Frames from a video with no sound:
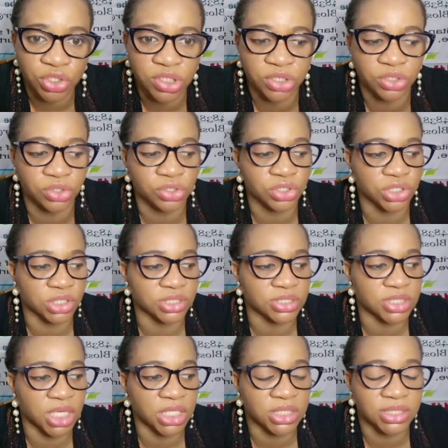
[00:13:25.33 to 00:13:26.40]
They do not just
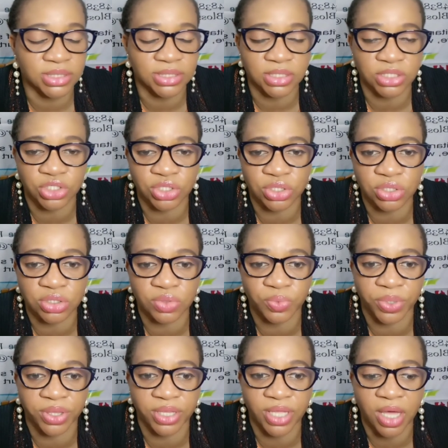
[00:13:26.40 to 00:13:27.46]
take decisions
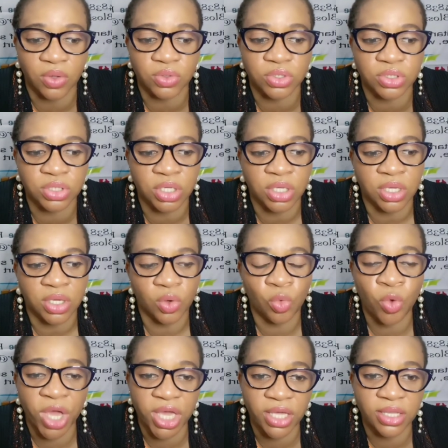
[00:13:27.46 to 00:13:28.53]
without
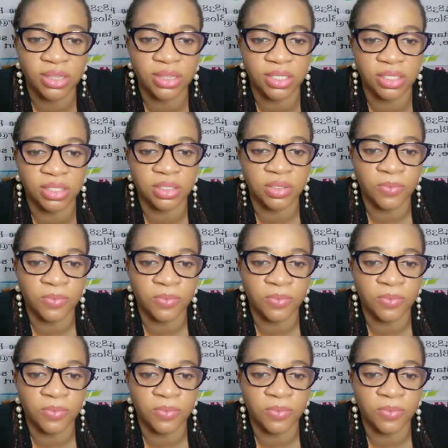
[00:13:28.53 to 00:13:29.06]
weighing the